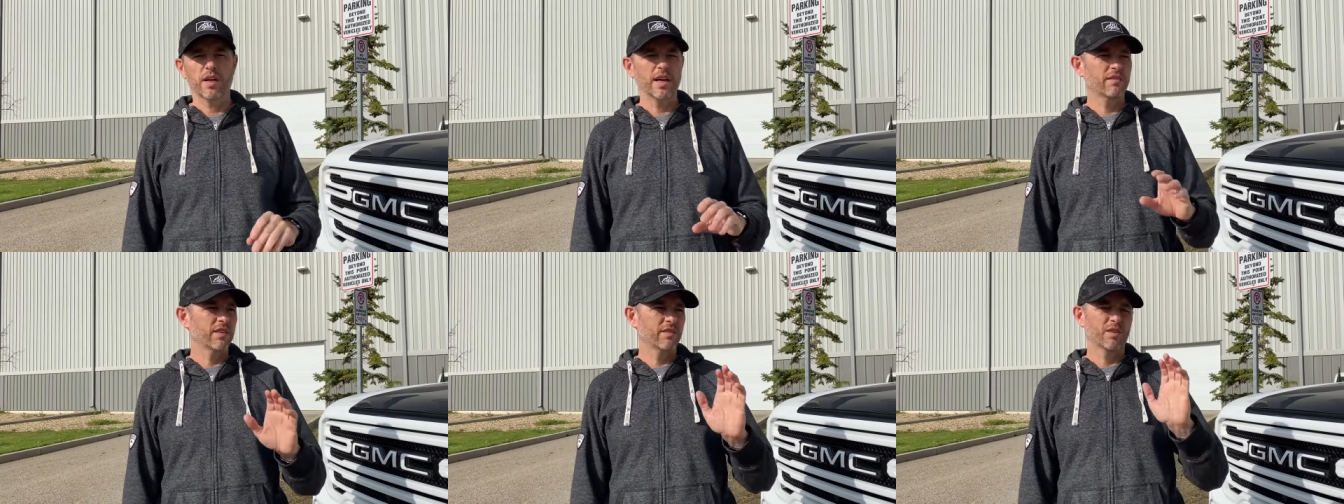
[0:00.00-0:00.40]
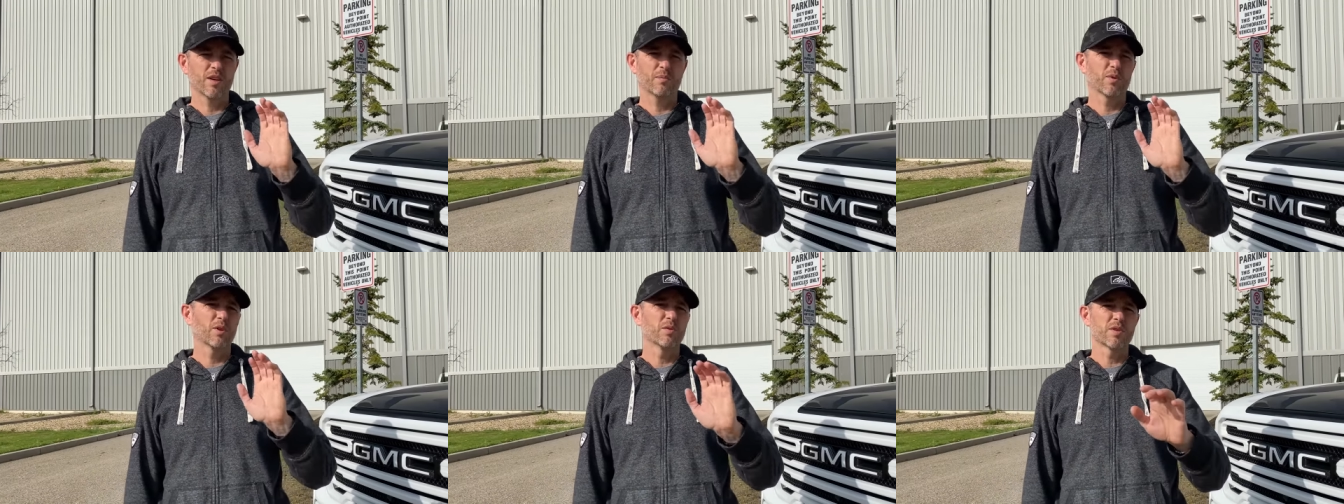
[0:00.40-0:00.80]
I haven't even
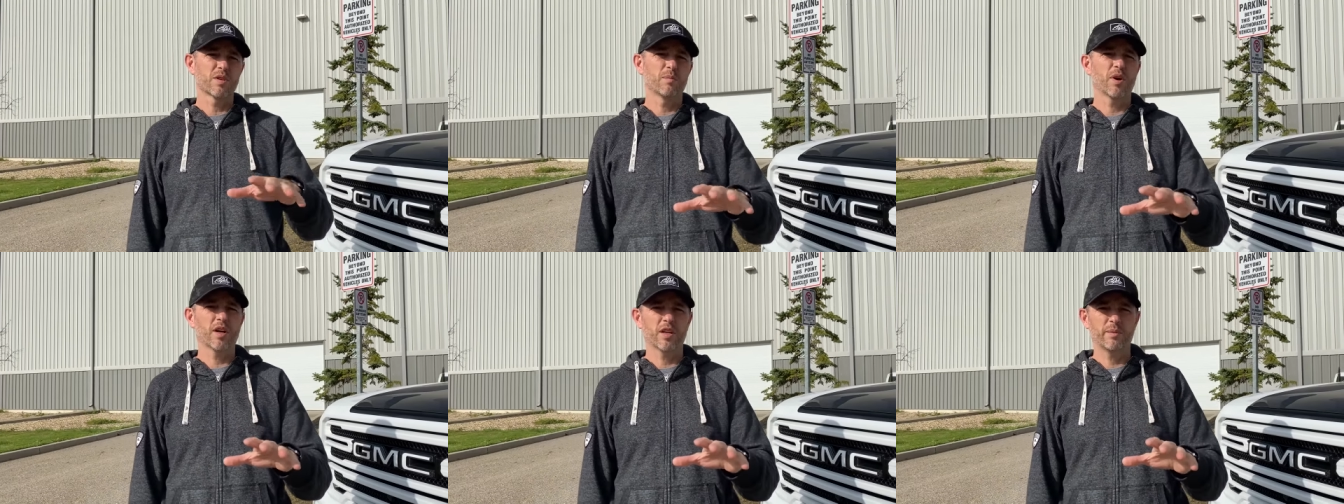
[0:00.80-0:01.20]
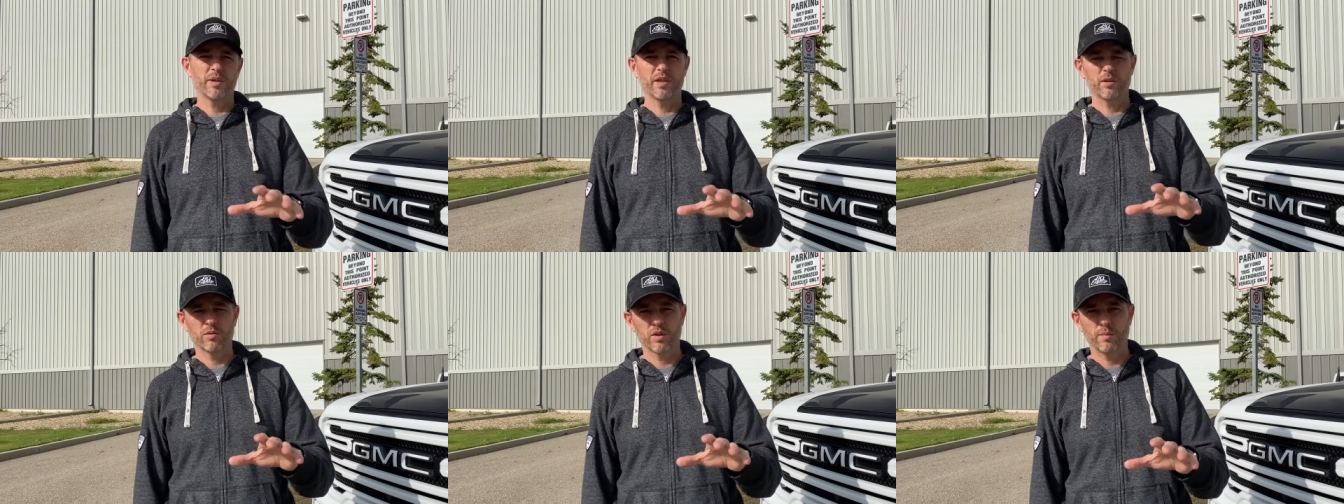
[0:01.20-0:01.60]
come close to
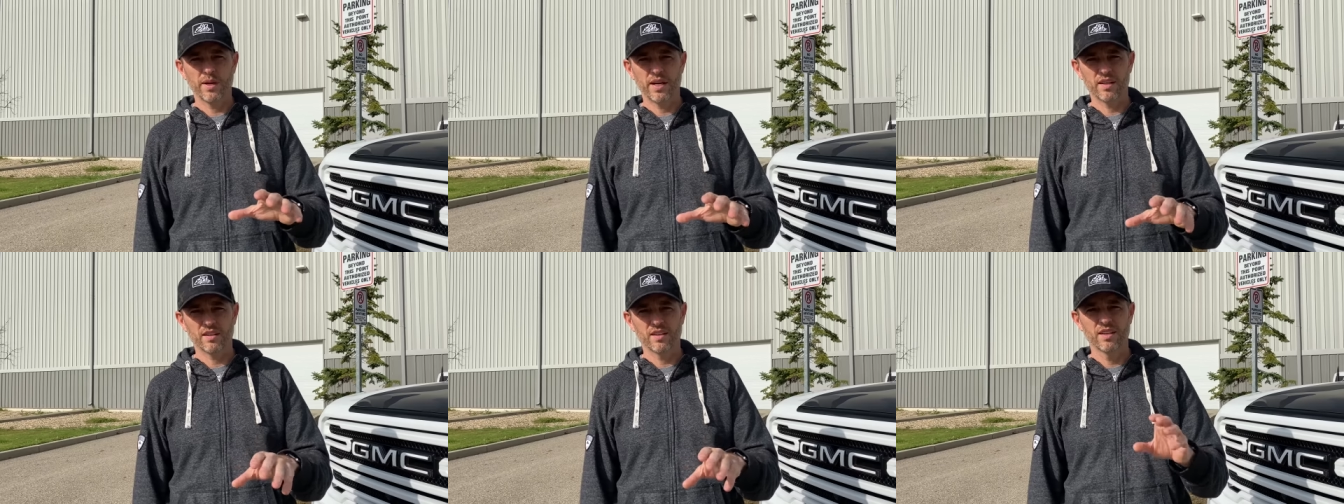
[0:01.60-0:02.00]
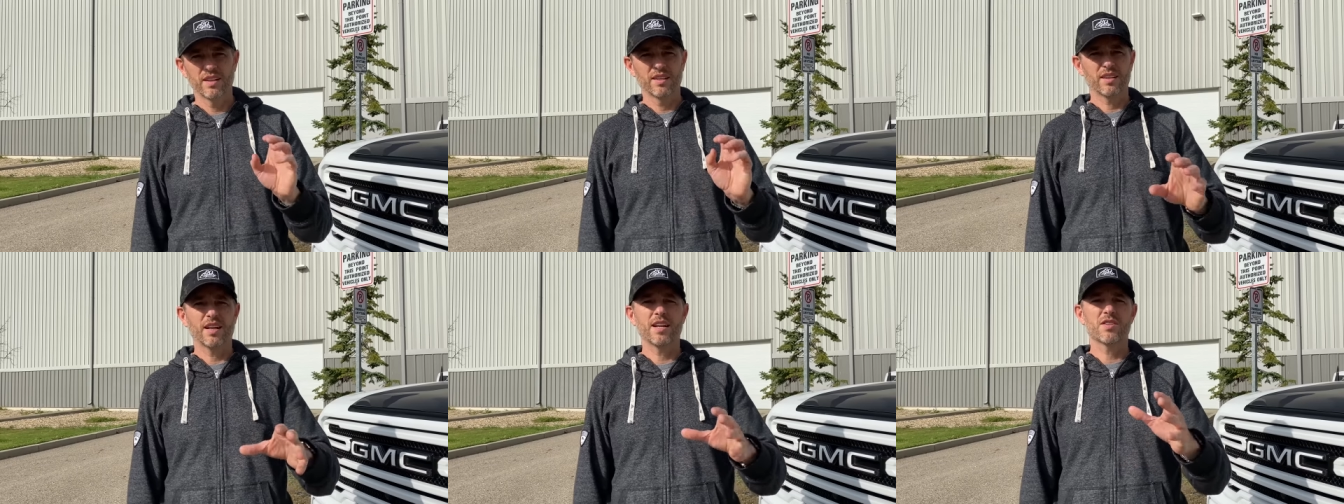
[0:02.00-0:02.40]
bottoming out in the back.
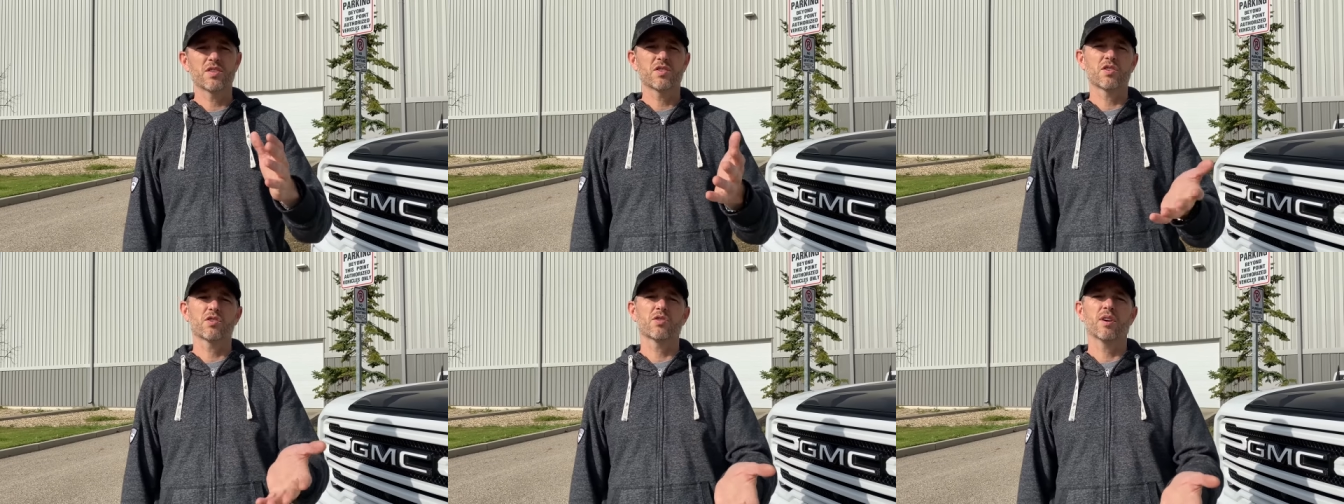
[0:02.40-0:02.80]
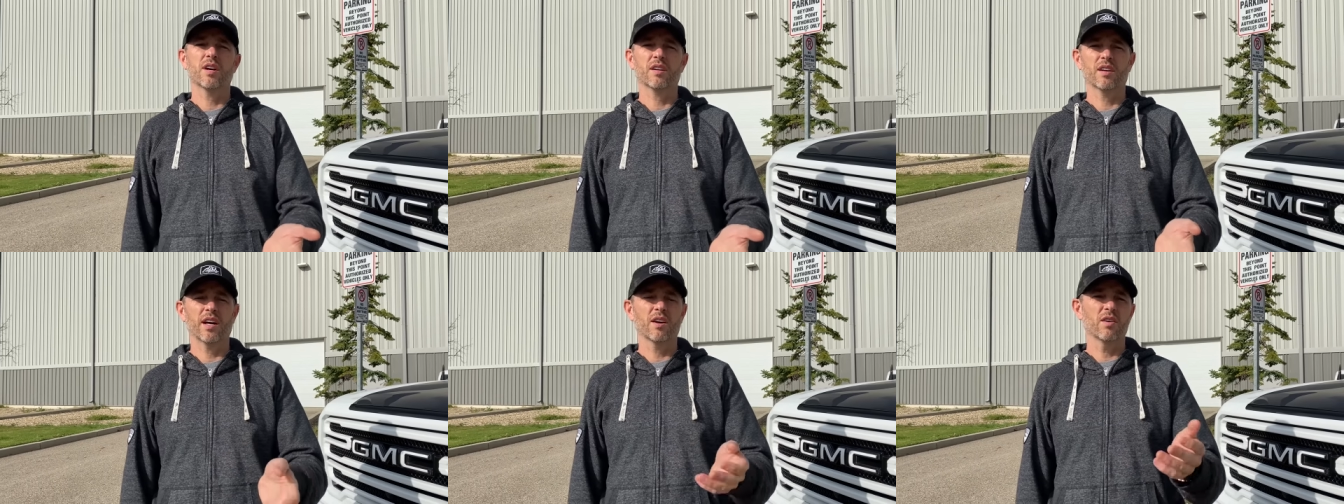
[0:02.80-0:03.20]
Guys, it's a
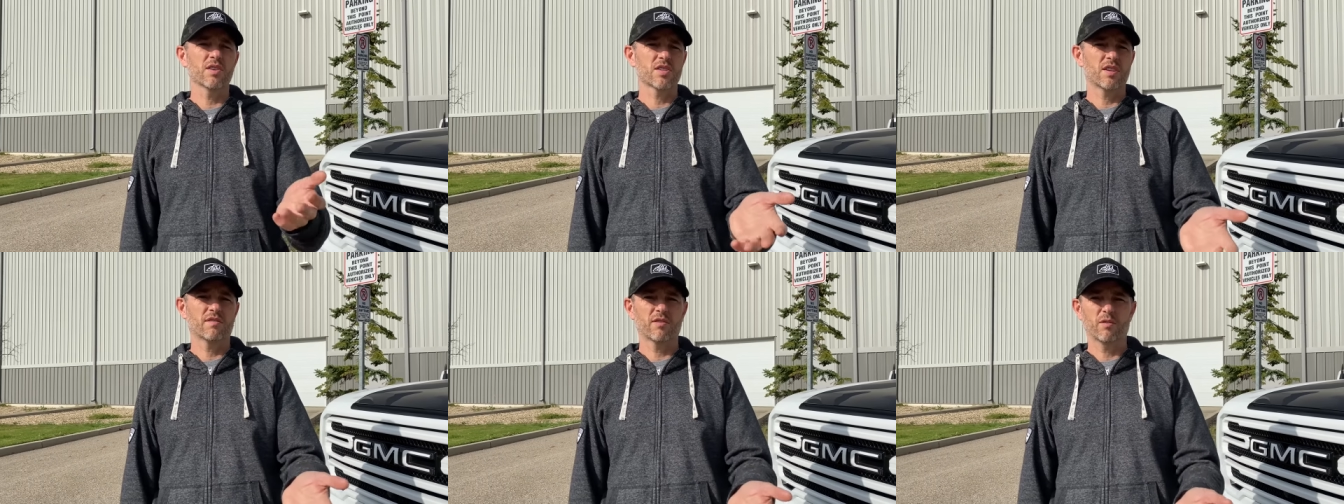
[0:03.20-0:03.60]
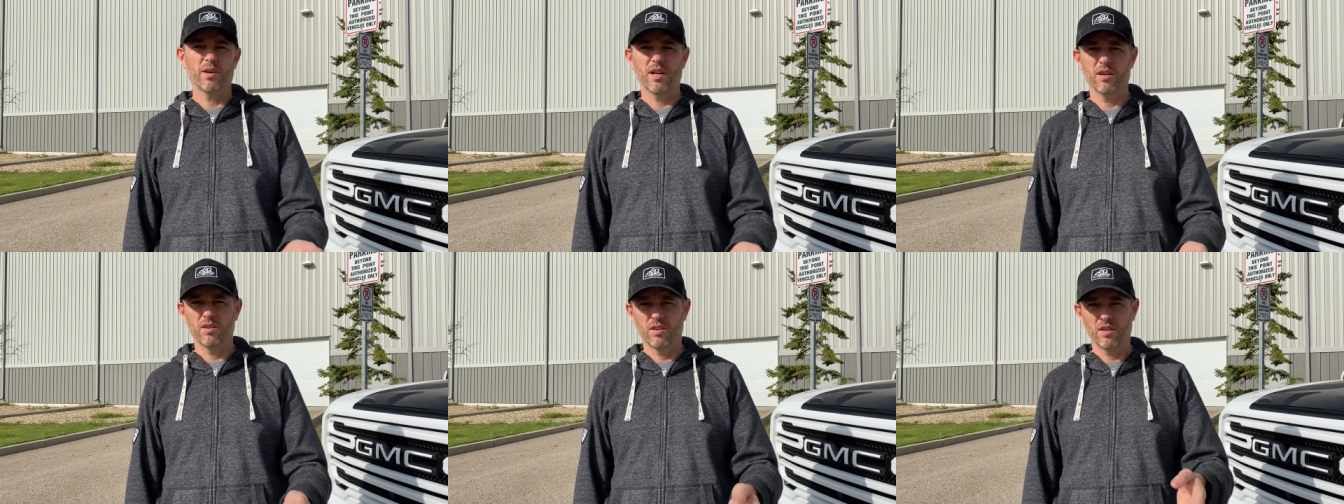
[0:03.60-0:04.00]
truck. I haul stuff
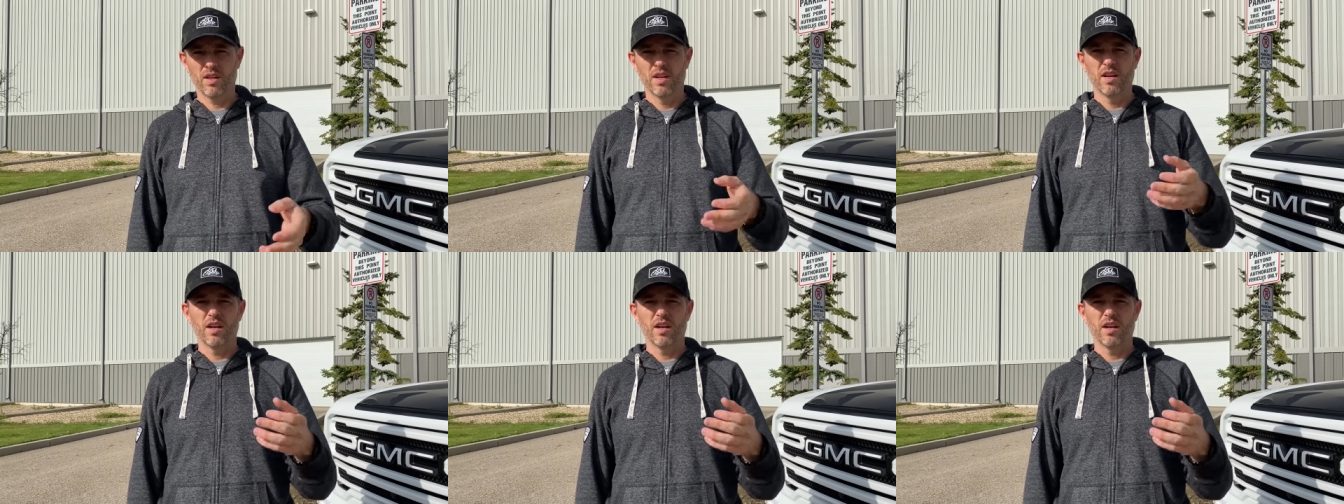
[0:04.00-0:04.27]
around.